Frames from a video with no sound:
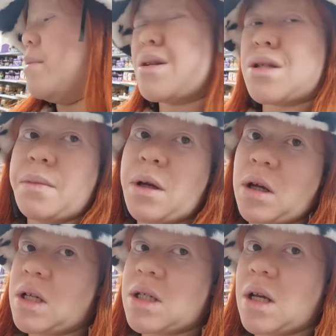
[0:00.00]
but to be
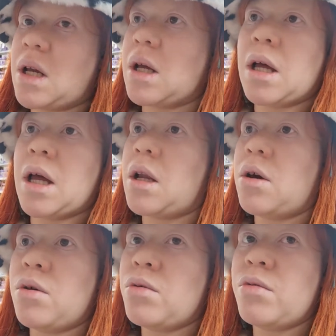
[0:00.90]
honest,
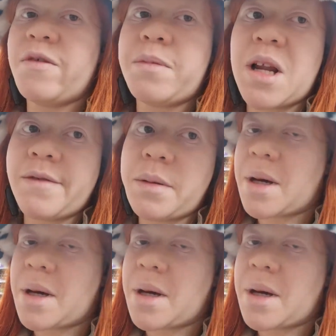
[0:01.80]
hello, we've been having